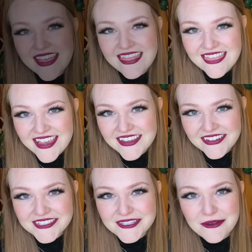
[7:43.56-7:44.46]
Thank
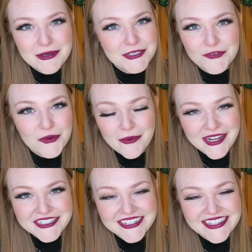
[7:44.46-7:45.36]
y'all so much for
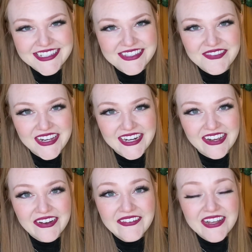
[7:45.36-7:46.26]
watching this
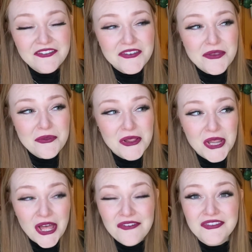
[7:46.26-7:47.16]
video. If you
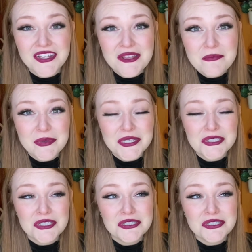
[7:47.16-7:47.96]
loved it, make sure